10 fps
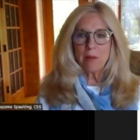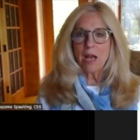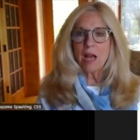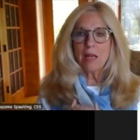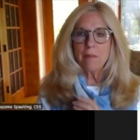And
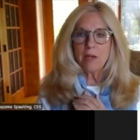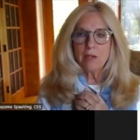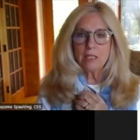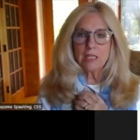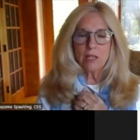I am here
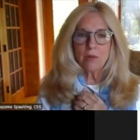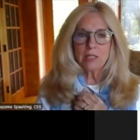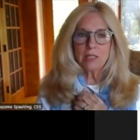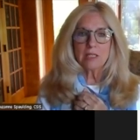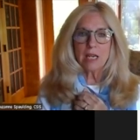to tell you,
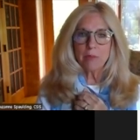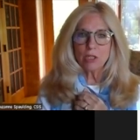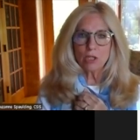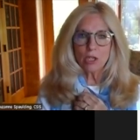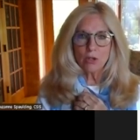as a
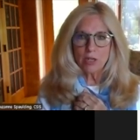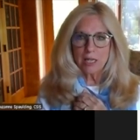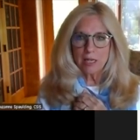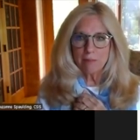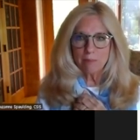
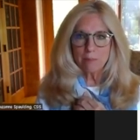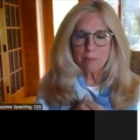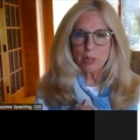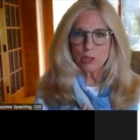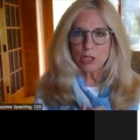cybersecurity
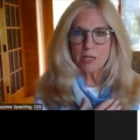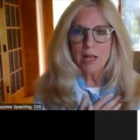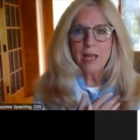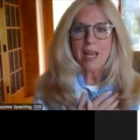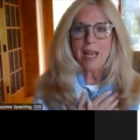person,
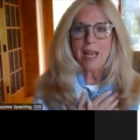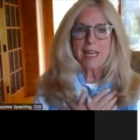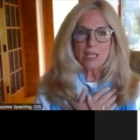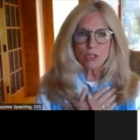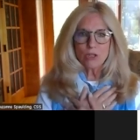and
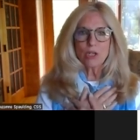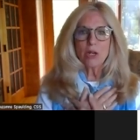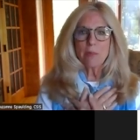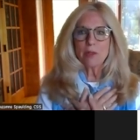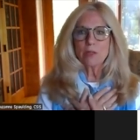national
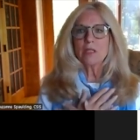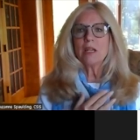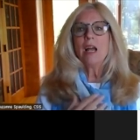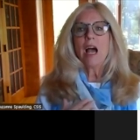security person,